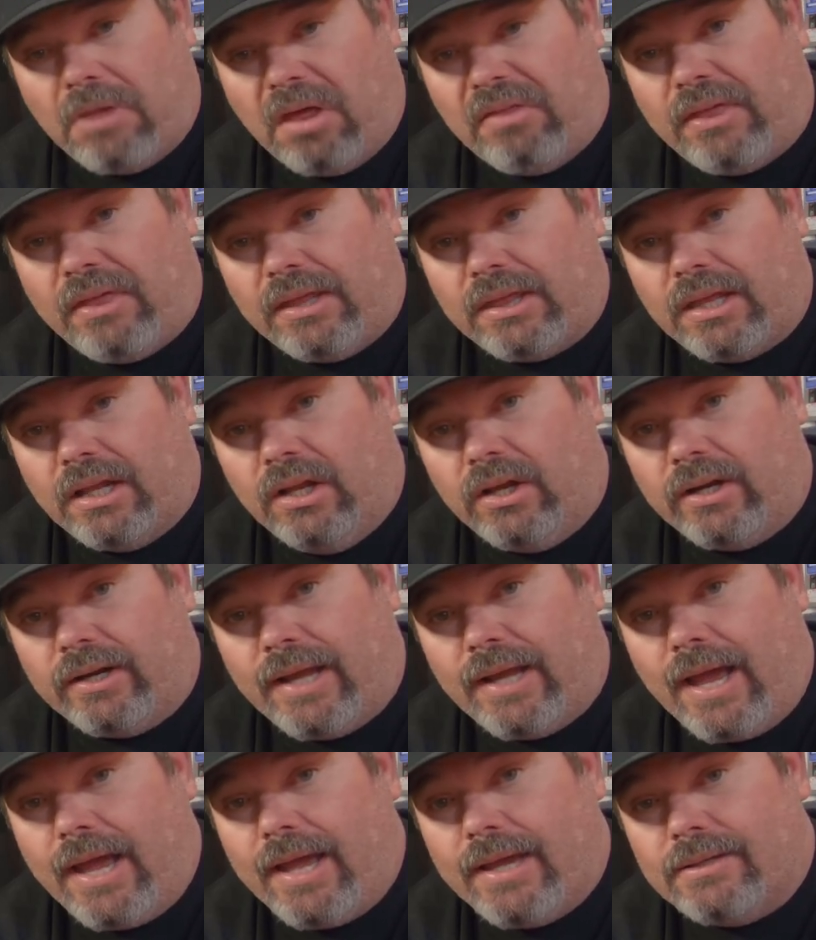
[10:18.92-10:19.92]
I think they look
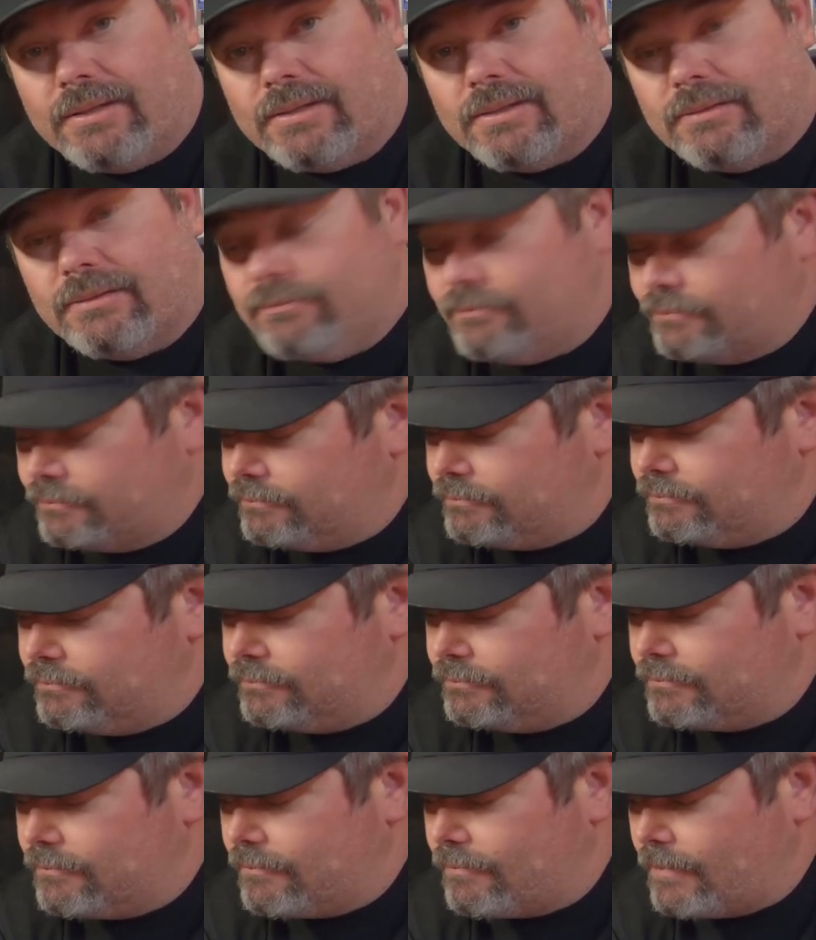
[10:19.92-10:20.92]
nice.
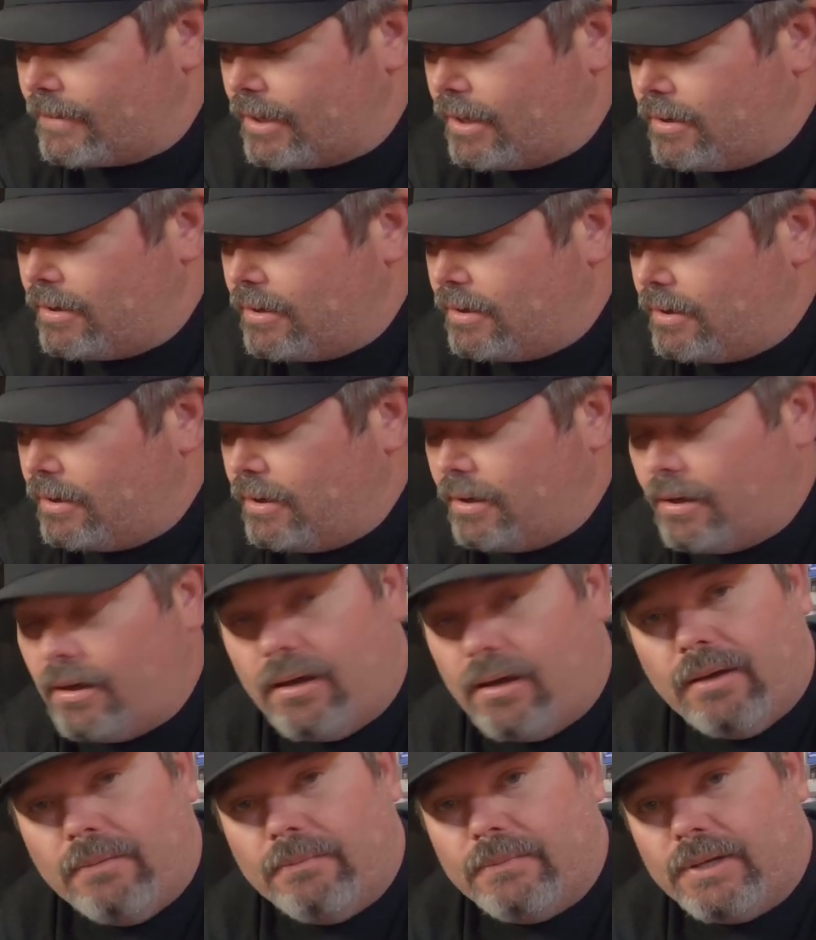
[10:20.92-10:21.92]

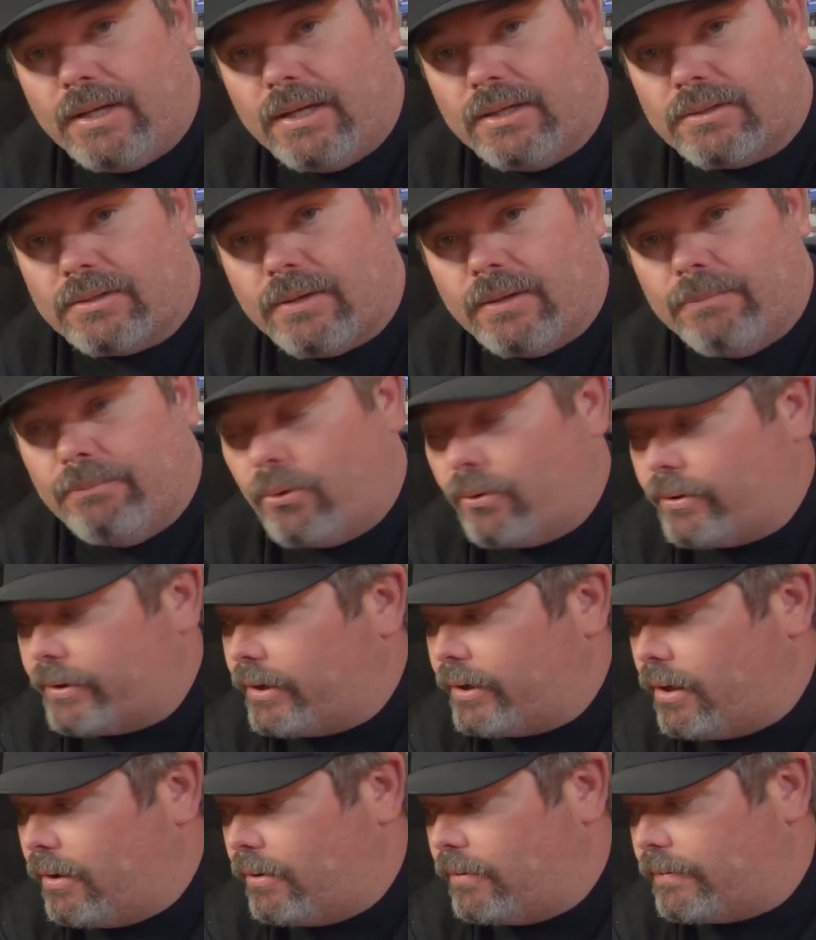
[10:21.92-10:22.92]
It's important
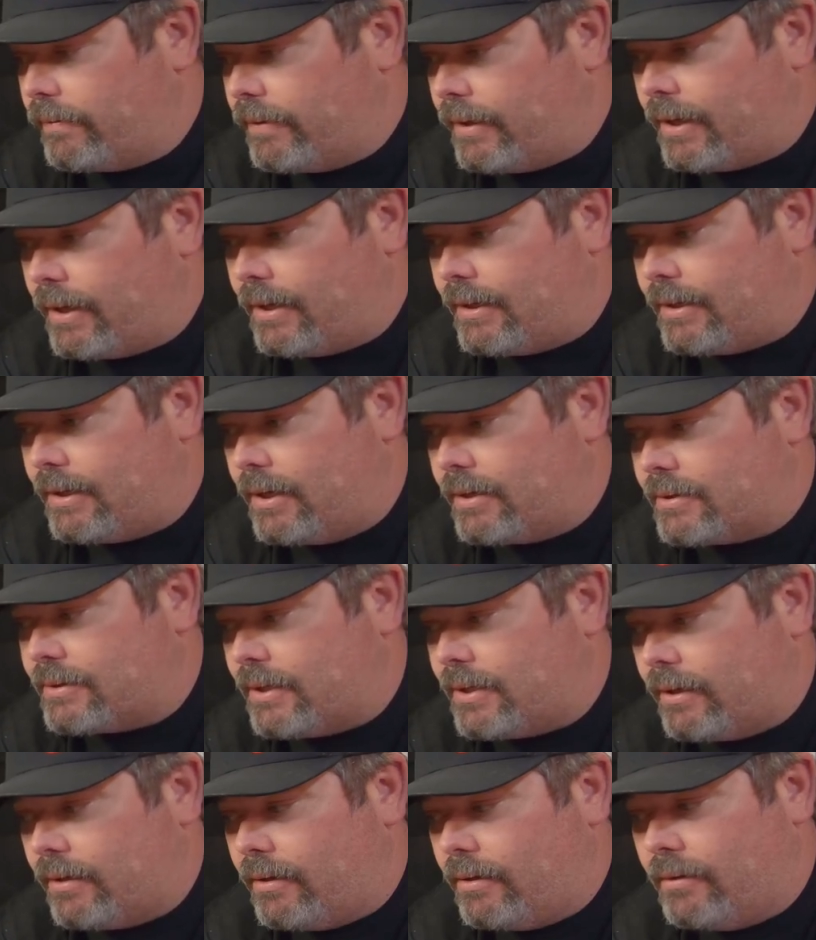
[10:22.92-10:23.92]
to note that it does
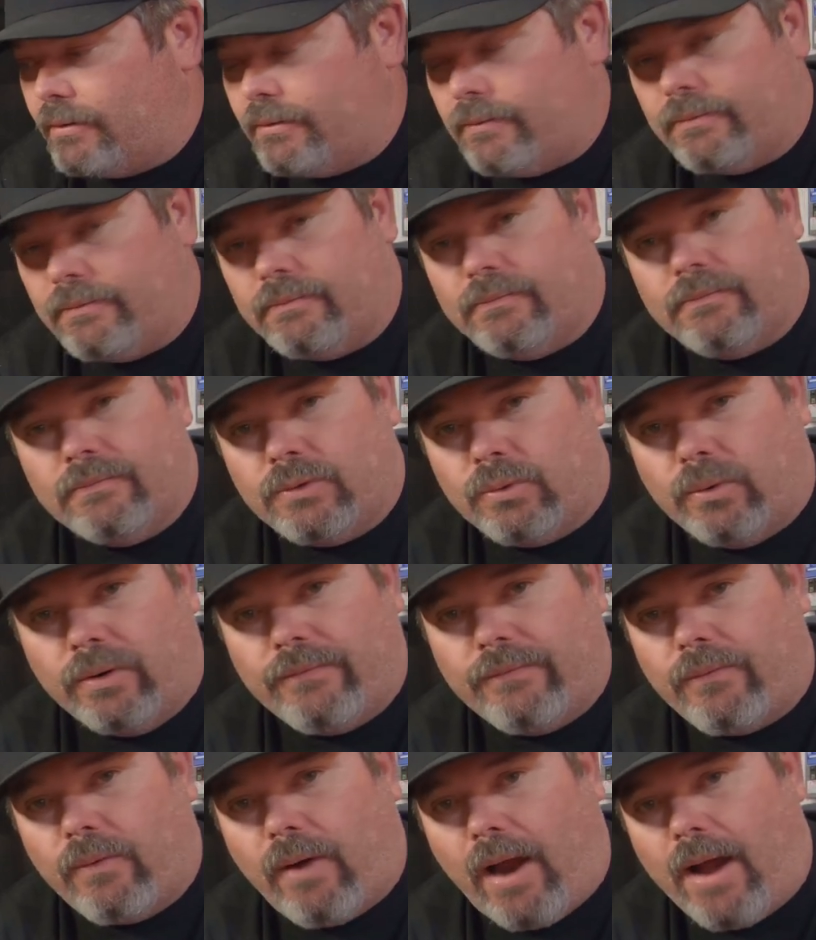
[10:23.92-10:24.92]
tell you
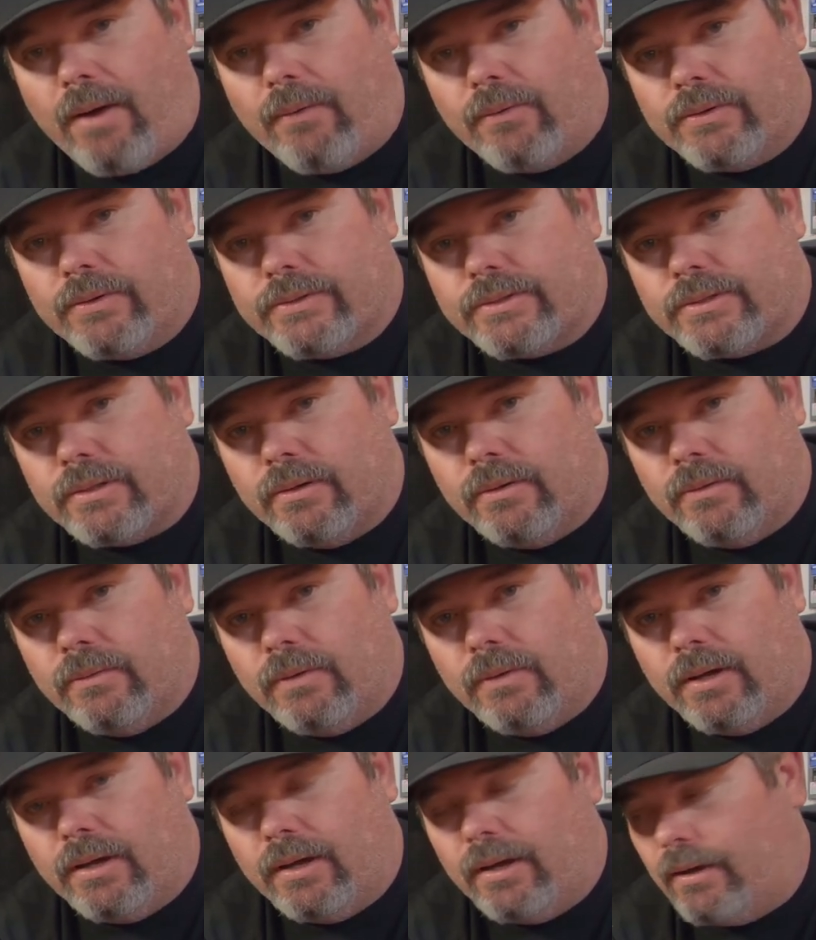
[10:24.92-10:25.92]
24 hours.
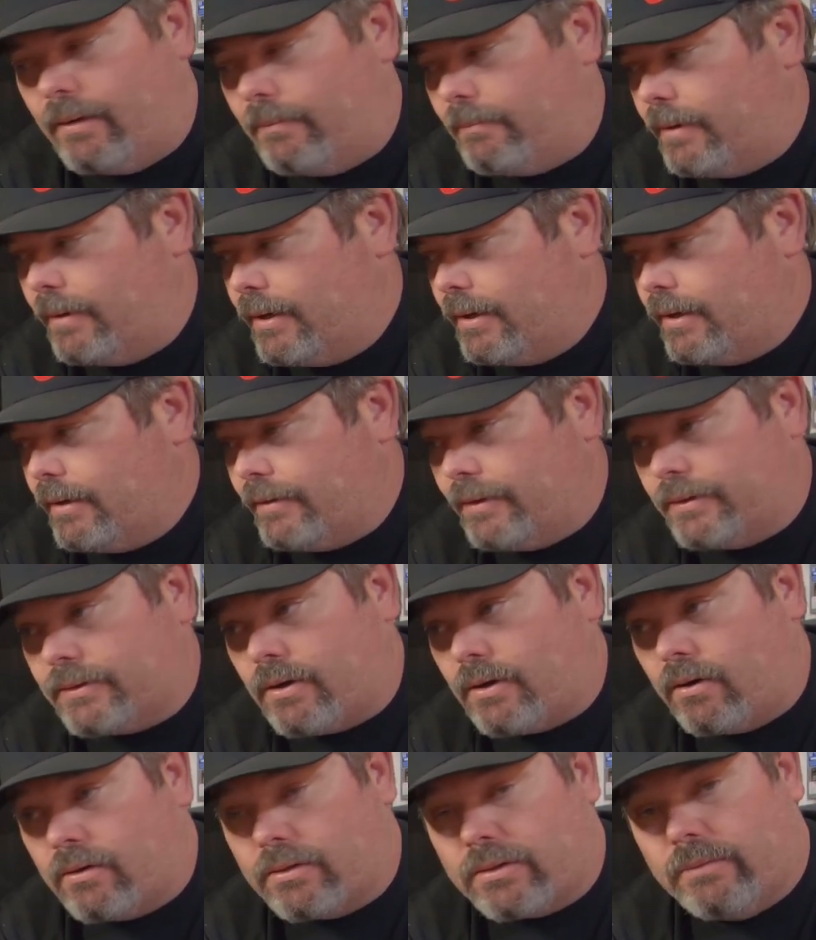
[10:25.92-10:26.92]
So, this
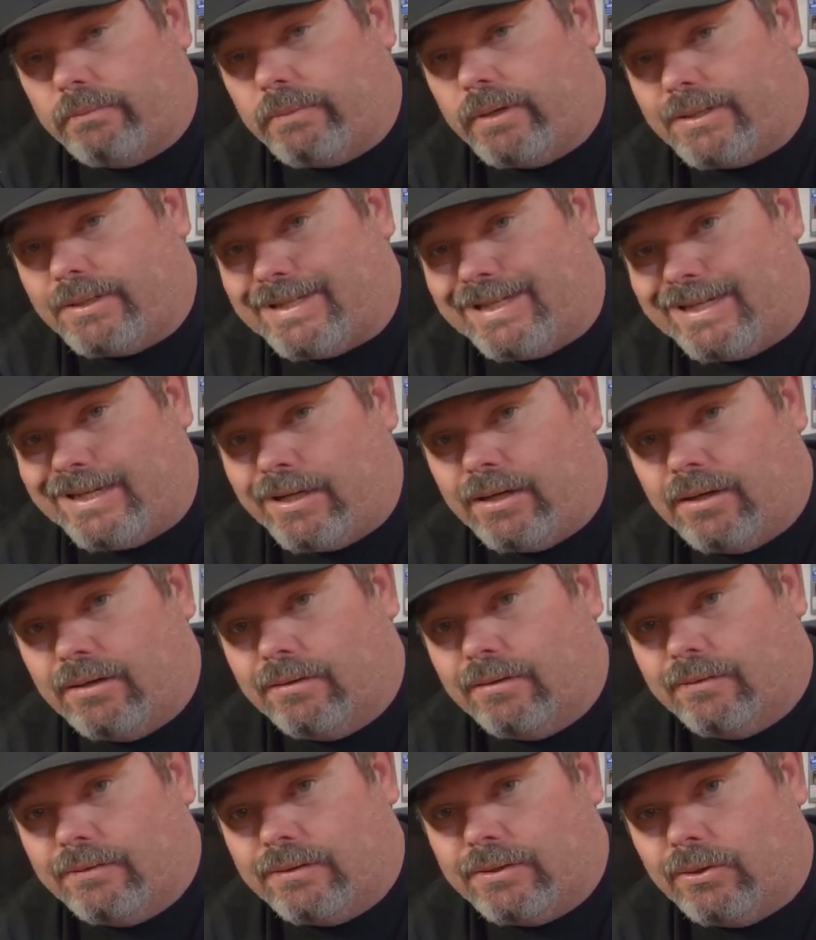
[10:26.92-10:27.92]
car is going to be sitting
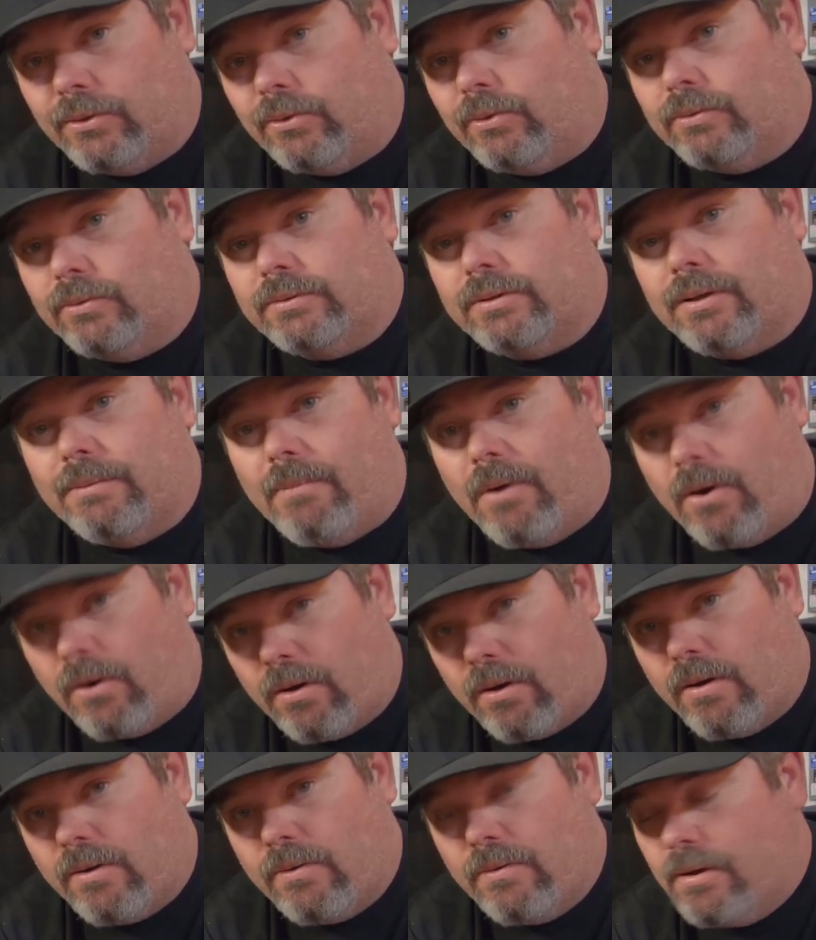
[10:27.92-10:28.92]
here till
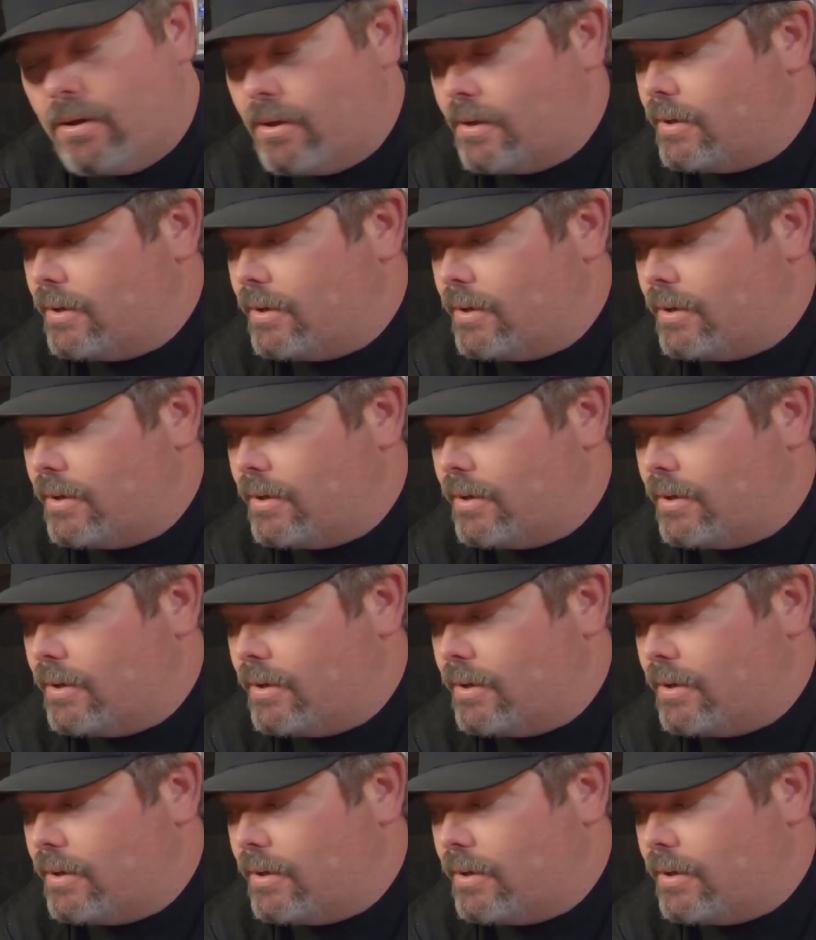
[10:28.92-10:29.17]
tomorrow.